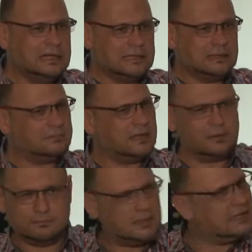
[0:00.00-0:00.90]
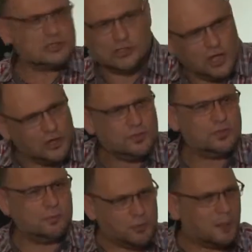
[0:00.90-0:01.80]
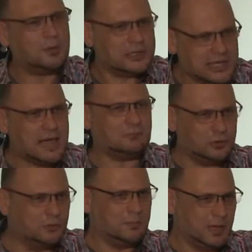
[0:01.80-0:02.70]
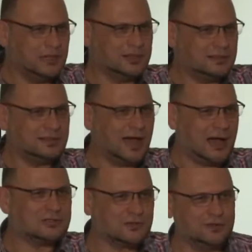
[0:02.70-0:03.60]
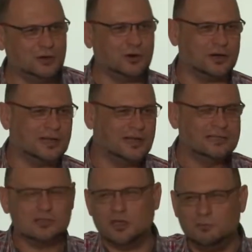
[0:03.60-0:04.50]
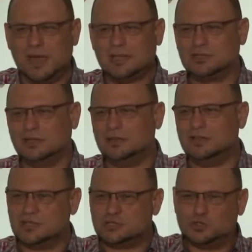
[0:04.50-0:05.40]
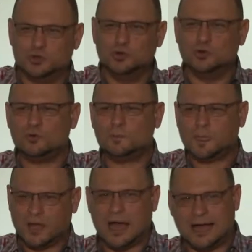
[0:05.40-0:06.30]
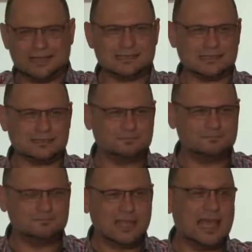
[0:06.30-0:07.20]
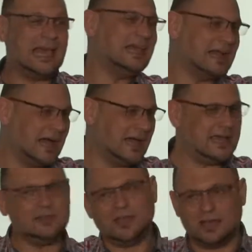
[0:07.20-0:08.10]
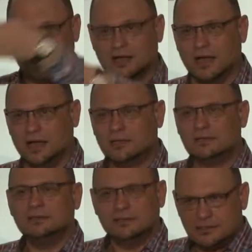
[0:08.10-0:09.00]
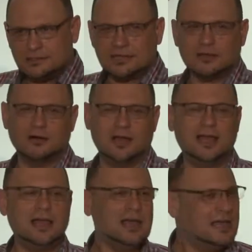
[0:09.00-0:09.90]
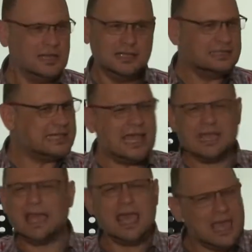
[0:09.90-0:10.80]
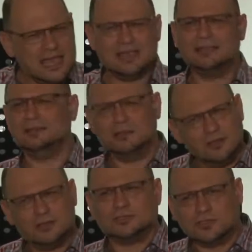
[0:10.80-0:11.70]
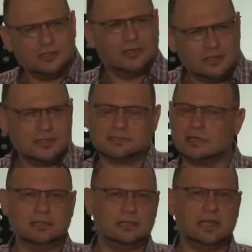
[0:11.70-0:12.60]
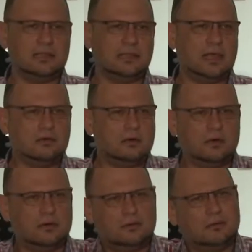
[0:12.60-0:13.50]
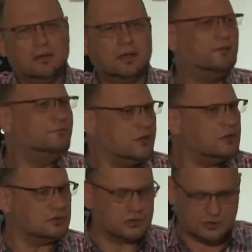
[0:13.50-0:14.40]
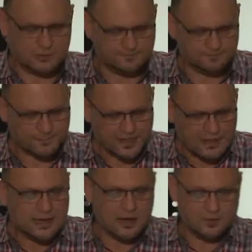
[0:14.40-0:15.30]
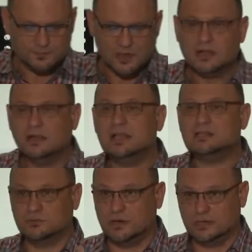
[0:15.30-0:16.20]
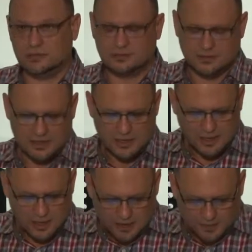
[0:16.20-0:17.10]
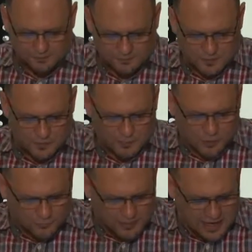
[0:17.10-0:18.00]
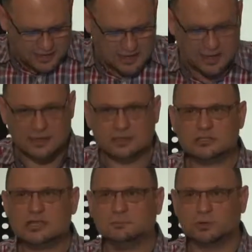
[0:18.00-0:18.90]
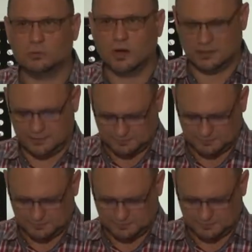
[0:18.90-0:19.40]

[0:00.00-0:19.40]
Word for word: Uh, it's not the proper time to rebuild the house of the Lord. So imagine these two guys Hey guy and the other guy, Zechariah, saying, hey, you should do this. And, and they were confused. Now, let's read. Um, the book of Haggai, chapter 1.